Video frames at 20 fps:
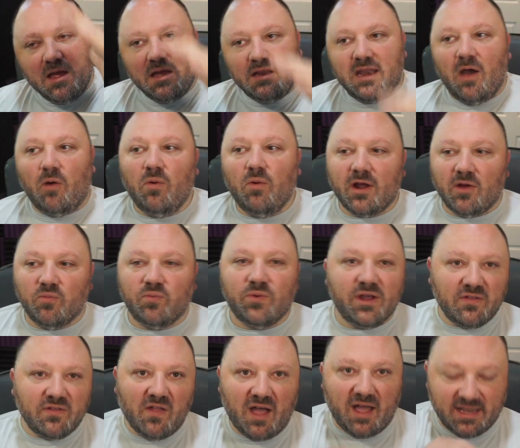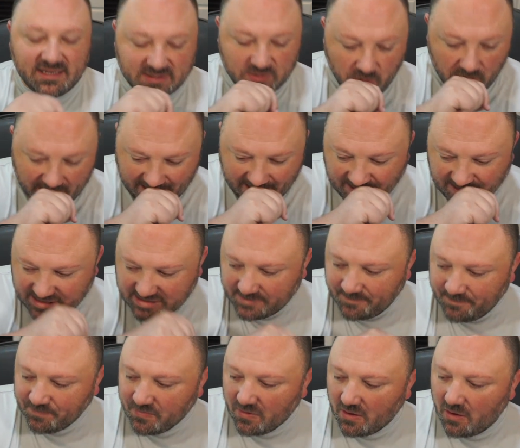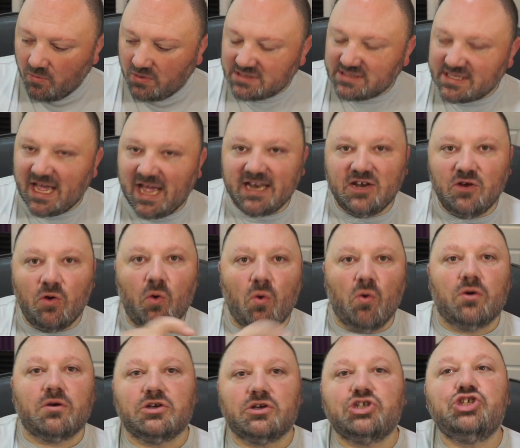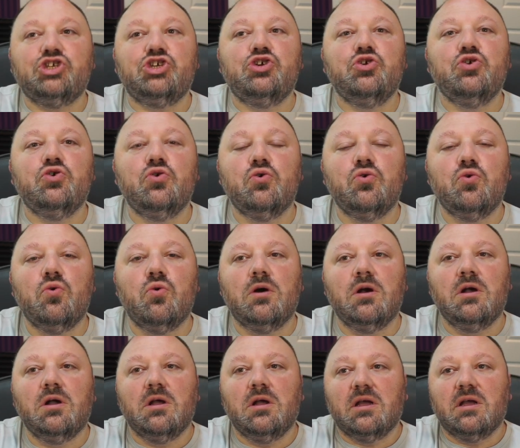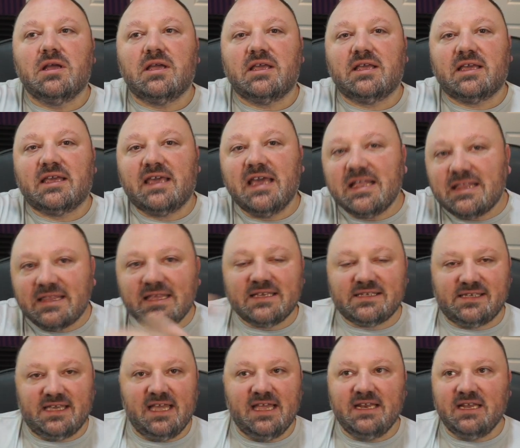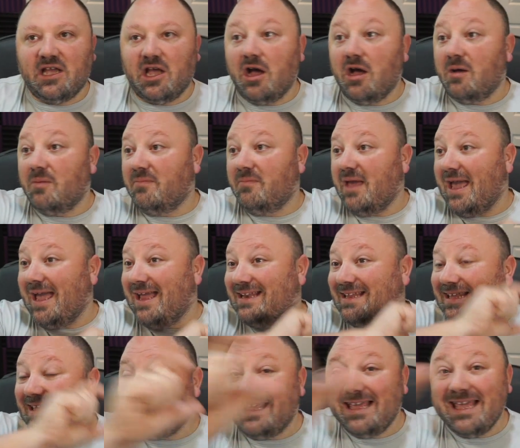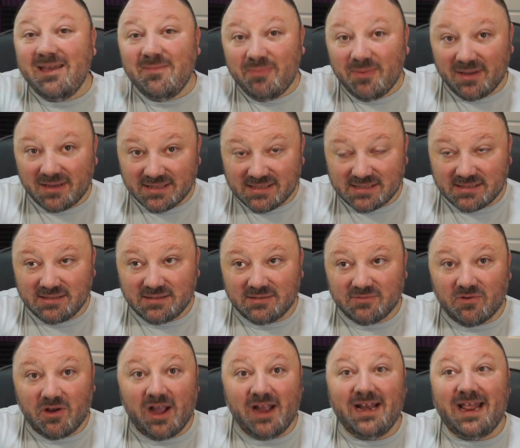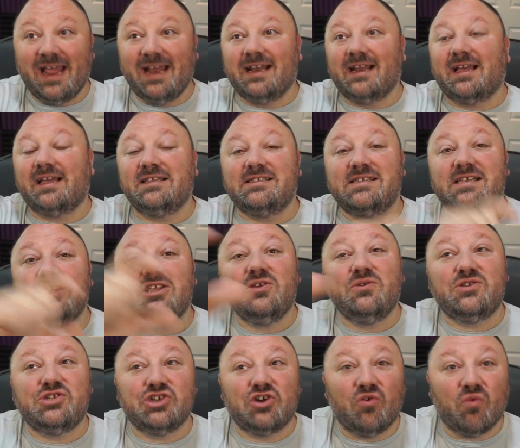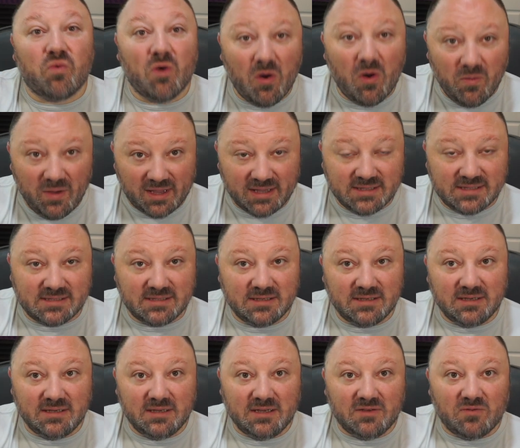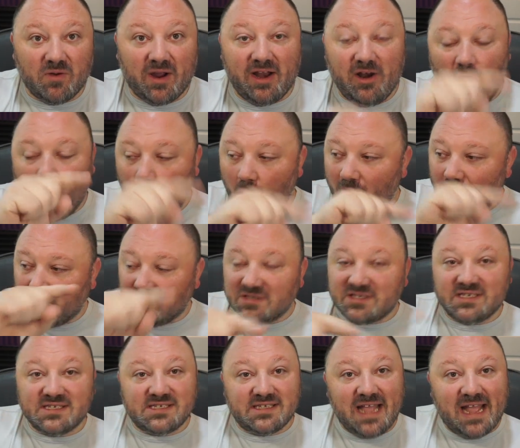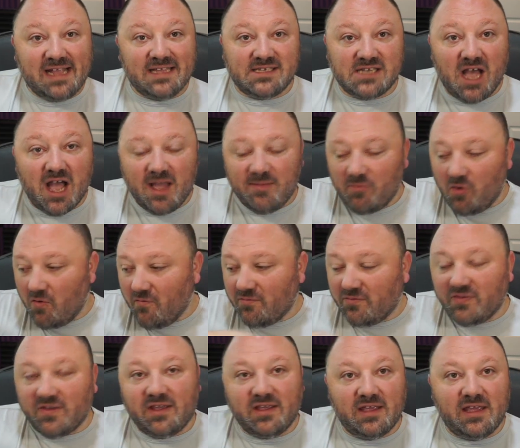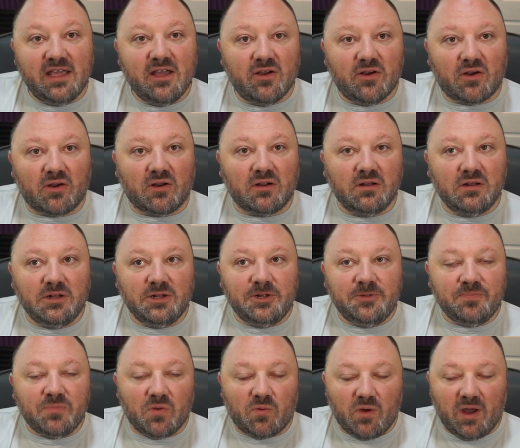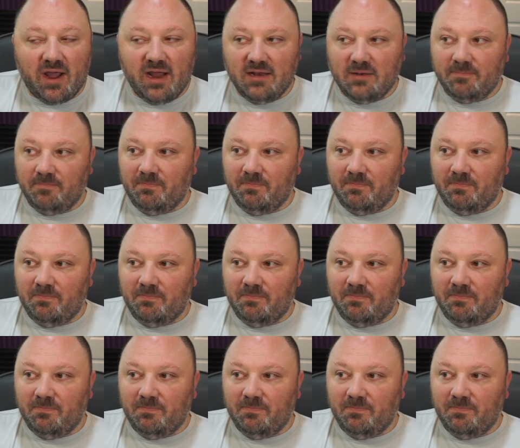Now, what I realized was was that in order to get this income and keep it, right, and continue to grow it, right, over a sustained time, over the year, all right,